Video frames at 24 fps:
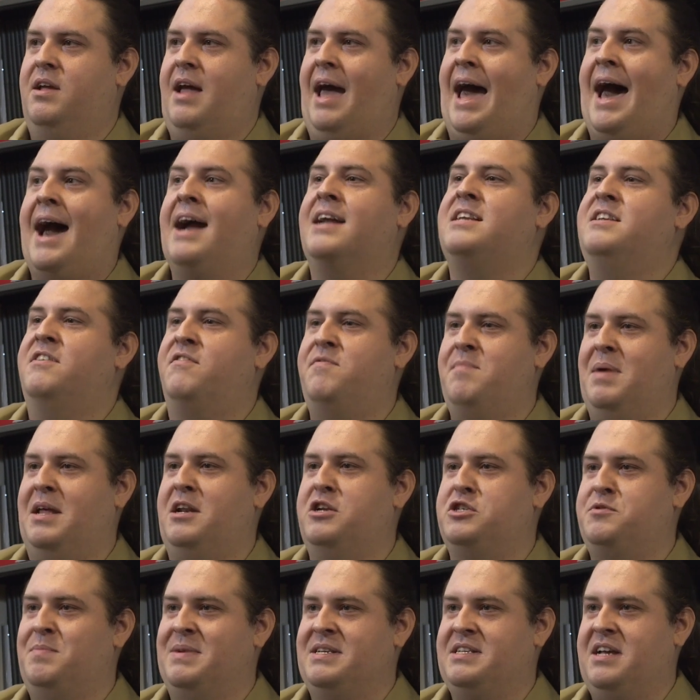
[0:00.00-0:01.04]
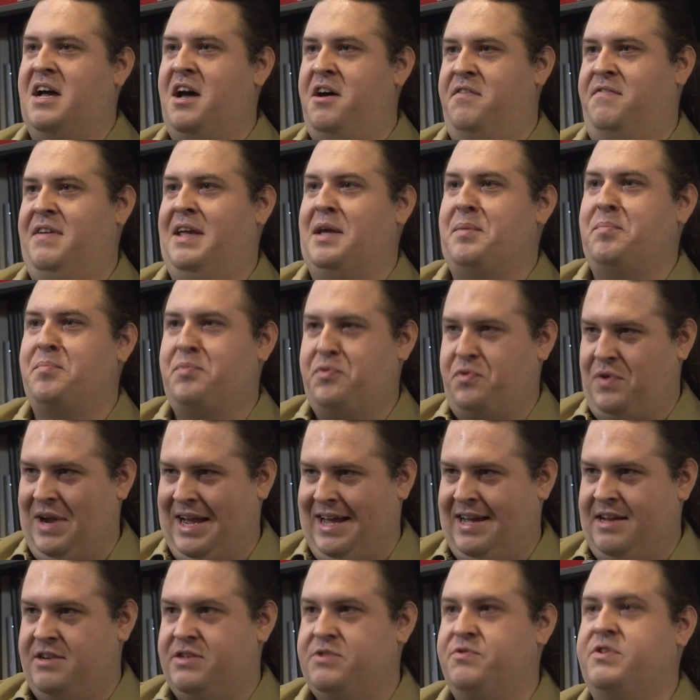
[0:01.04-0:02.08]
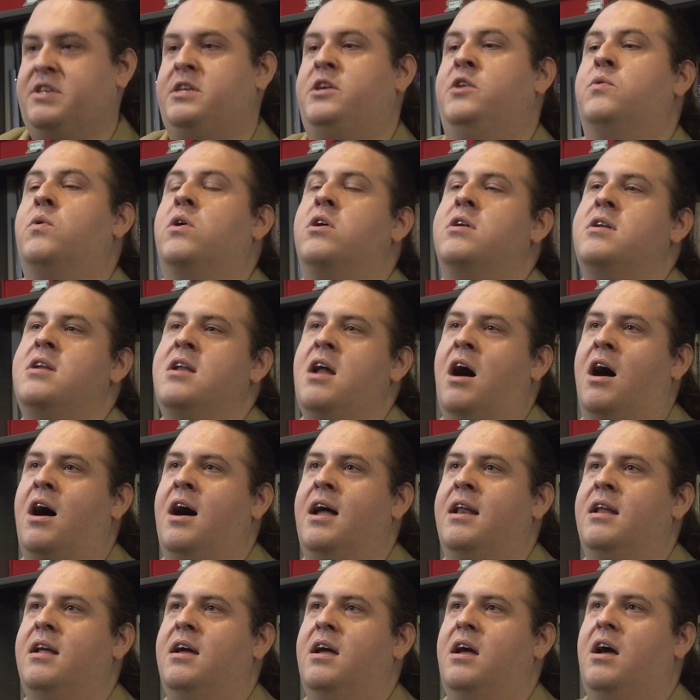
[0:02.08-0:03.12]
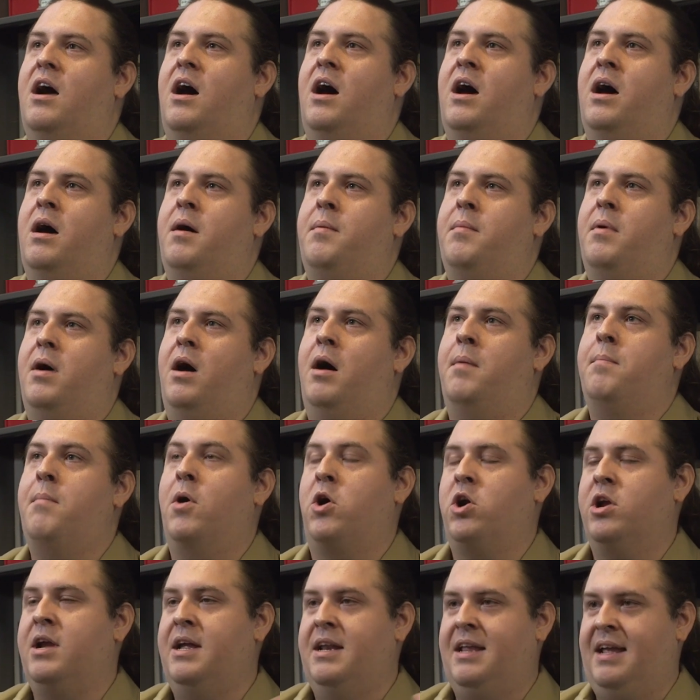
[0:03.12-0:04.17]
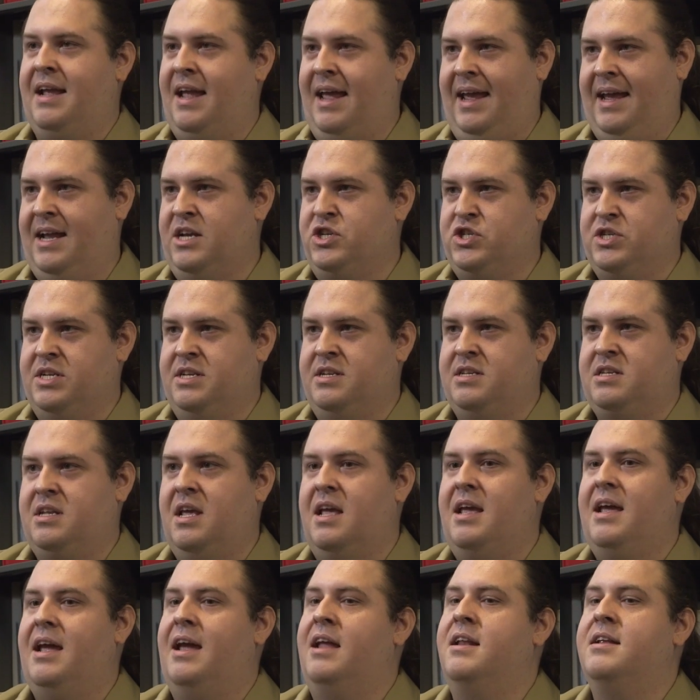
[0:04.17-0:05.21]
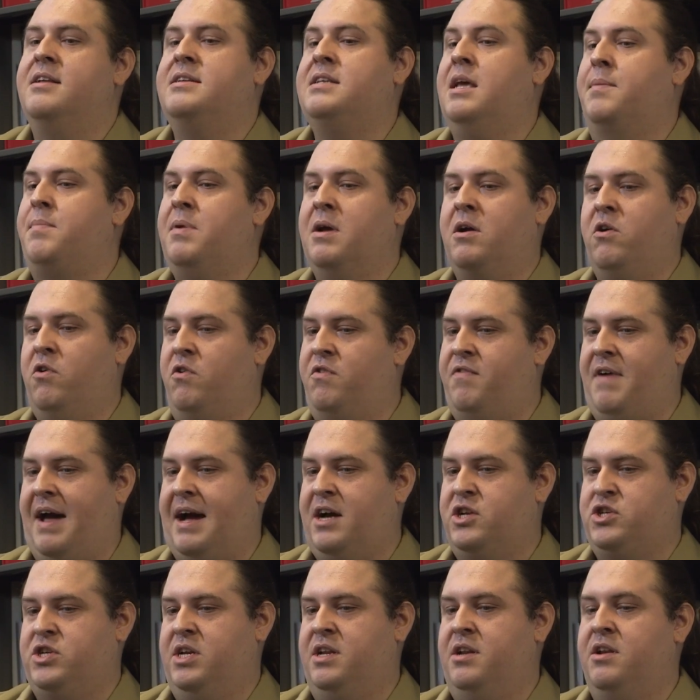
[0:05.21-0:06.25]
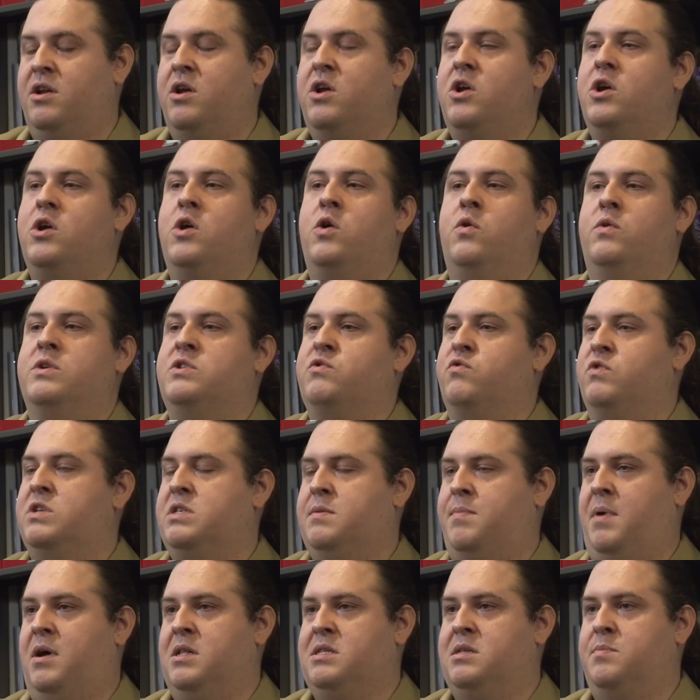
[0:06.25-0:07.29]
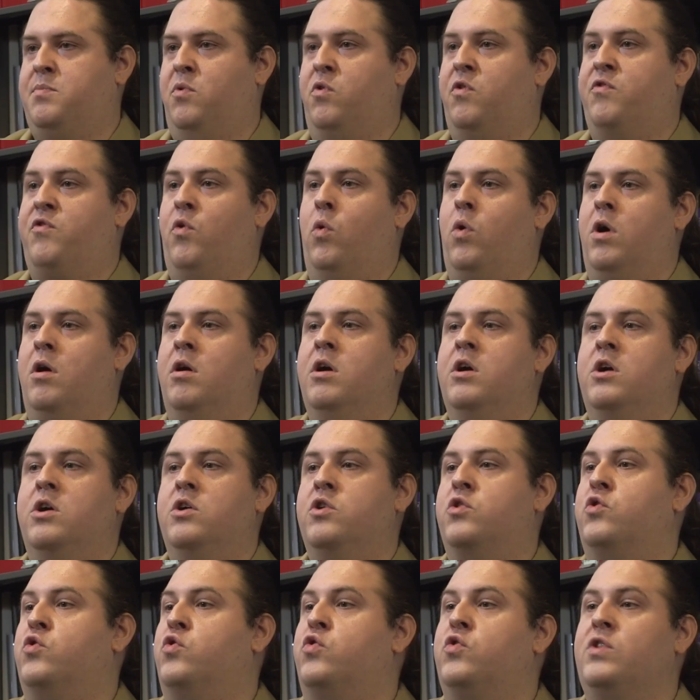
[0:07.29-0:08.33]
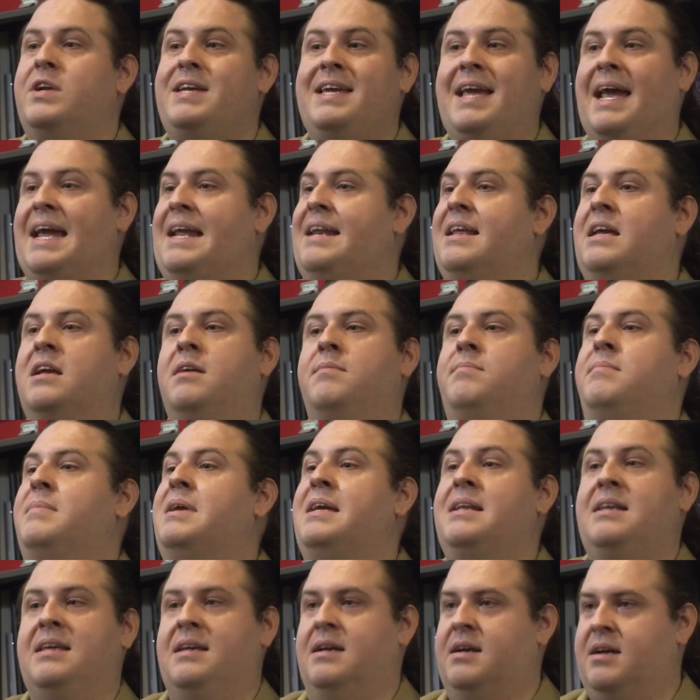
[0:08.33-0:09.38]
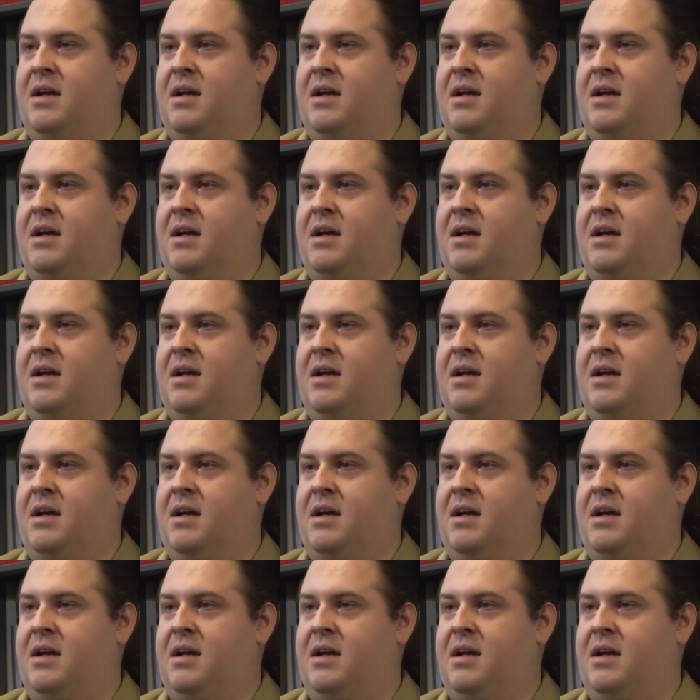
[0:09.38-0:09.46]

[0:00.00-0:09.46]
active management of a brand. You are not a marketing agent in a typical fashion who is responsible for creating media